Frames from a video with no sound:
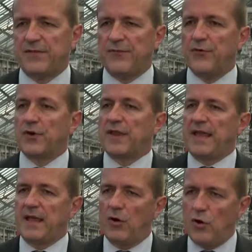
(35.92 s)
for
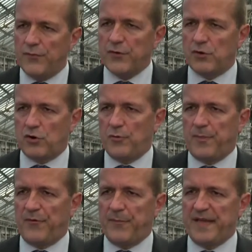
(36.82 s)
the overall
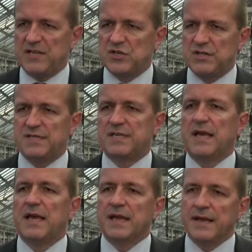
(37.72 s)
group of patients,
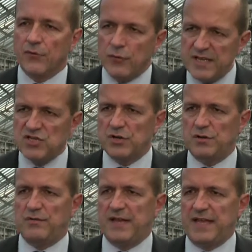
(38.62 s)

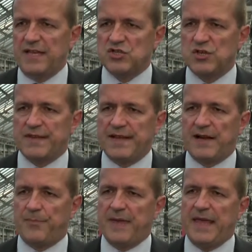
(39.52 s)
regional radiation
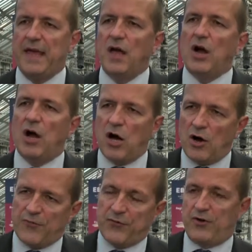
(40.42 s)
therapy
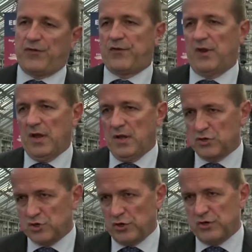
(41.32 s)
after
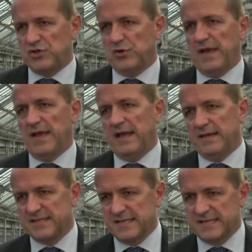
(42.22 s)
surgery,
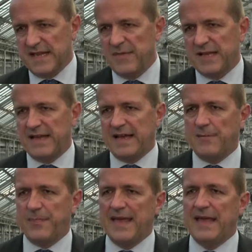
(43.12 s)
systemic
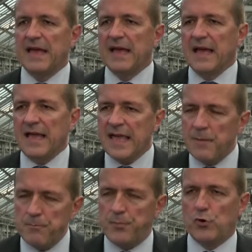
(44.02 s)
therapy,
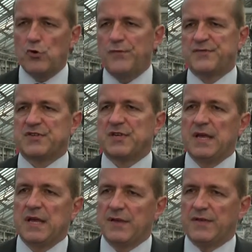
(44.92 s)
improves
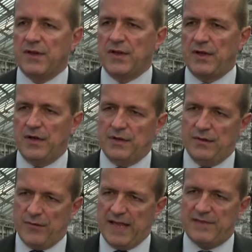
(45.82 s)
the
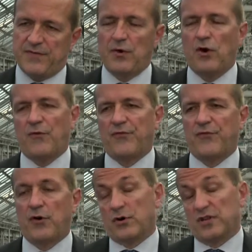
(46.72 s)
rate
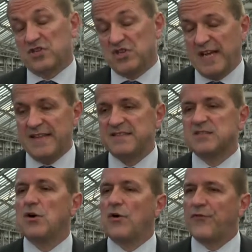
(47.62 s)
of or the
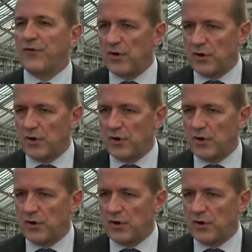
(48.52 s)
chance of